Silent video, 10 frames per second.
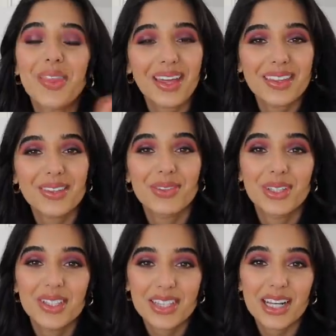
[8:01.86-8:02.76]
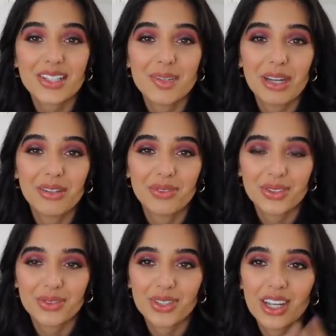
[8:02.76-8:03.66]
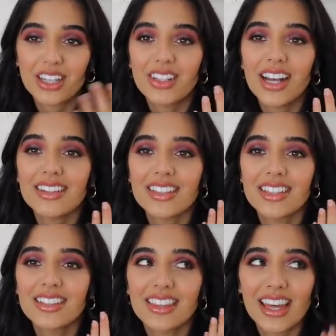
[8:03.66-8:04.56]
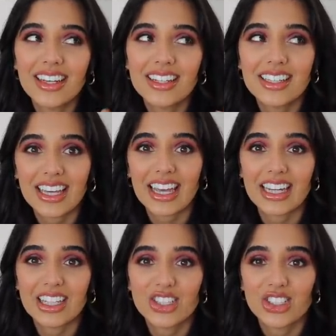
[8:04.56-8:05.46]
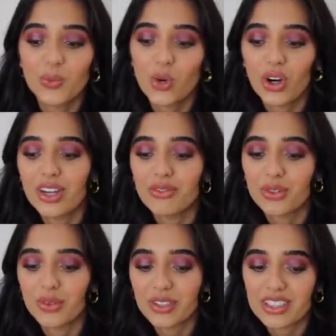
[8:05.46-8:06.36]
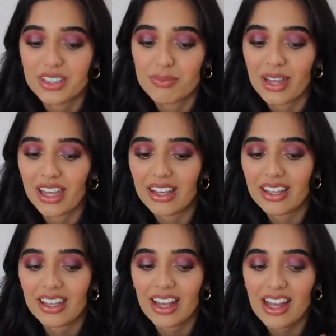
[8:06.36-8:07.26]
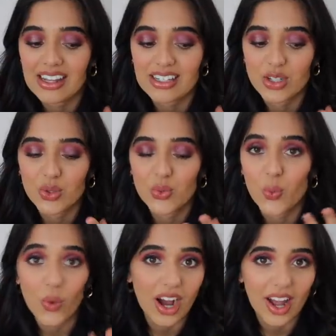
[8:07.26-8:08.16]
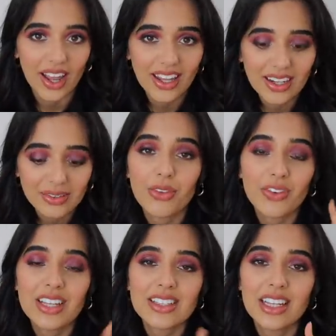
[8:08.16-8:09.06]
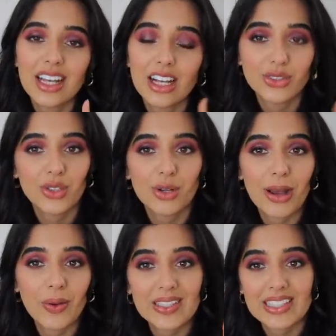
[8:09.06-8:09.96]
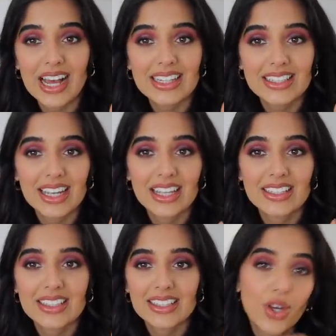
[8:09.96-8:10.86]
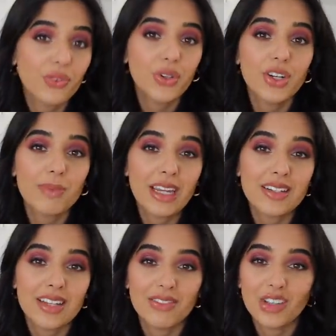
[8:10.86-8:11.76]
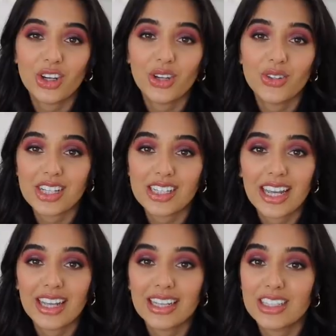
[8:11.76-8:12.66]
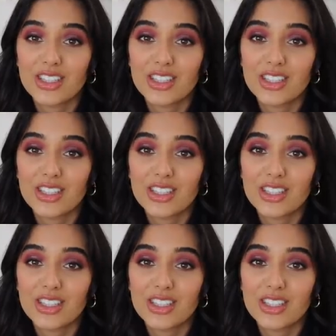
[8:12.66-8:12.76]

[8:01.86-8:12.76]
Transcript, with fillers: that this video is actually beneficial for you, and you guys can then gauge what influencers make and why. The first thing I'll talk about is AdSense. So I've already made a video dedicated